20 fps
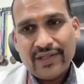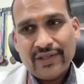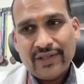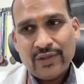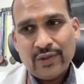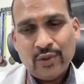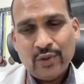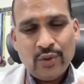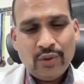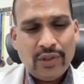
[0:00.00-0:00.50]

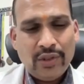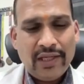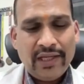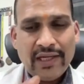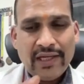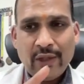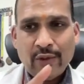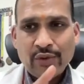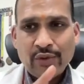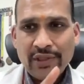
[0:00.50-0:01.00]
So
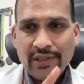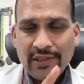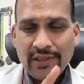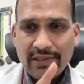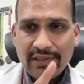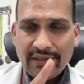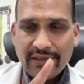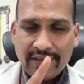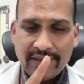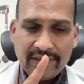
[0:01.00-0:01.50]

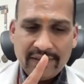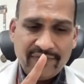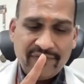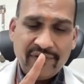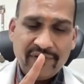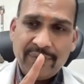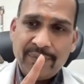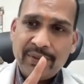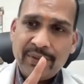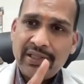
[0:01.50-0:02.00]
arousal
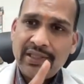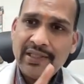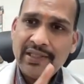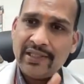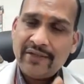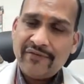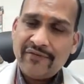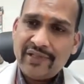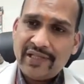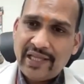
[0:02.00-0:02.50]
will be
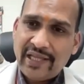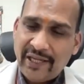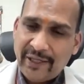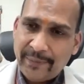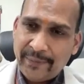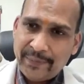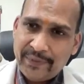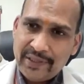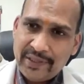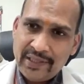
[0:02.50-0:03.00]
there with
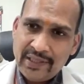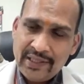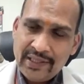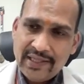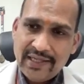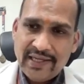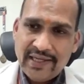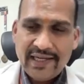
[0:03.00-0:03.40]
apnea